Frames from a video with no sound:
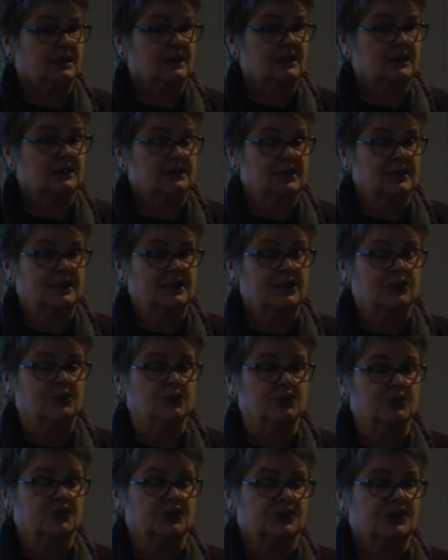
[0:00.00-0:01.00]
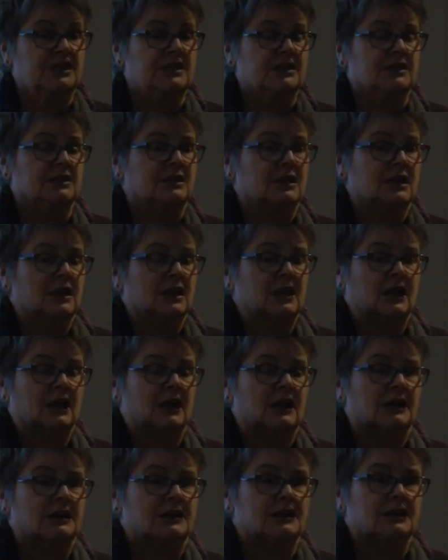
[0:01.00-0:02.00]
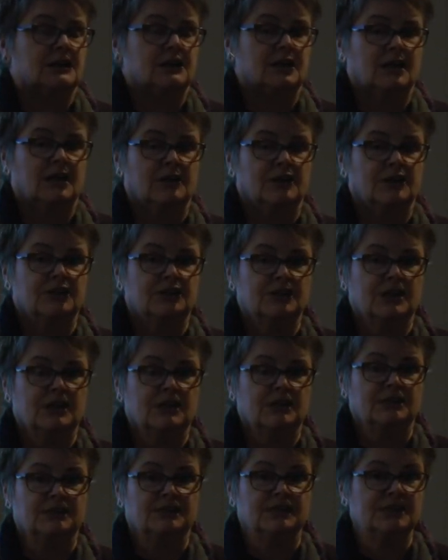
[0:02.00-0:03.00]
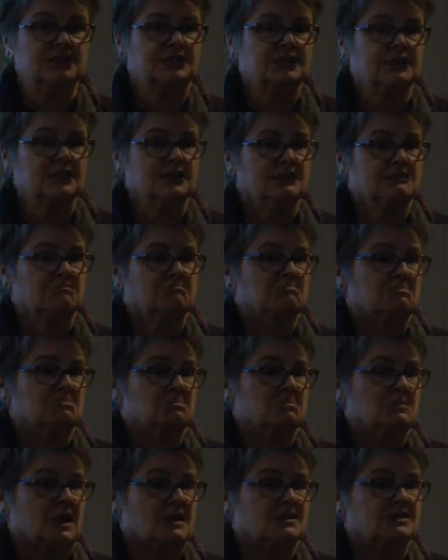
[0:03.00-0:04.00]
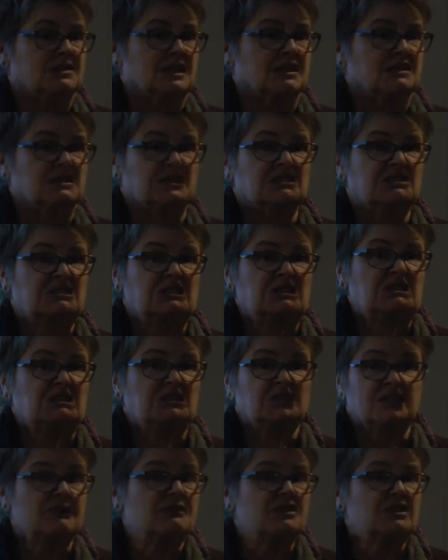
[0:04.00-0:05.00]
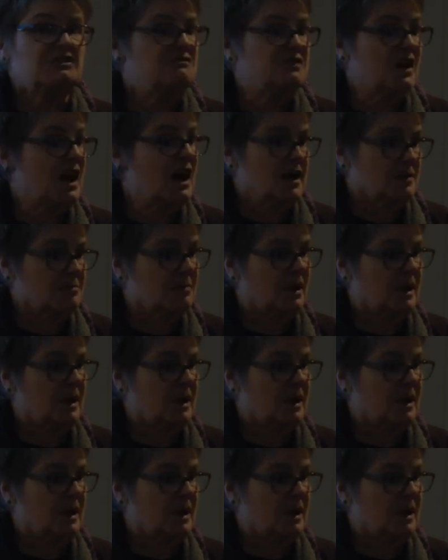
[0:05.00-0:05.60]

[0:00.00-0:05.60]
uh, that he could see it uh, in uh, this in 16, I'd say 1675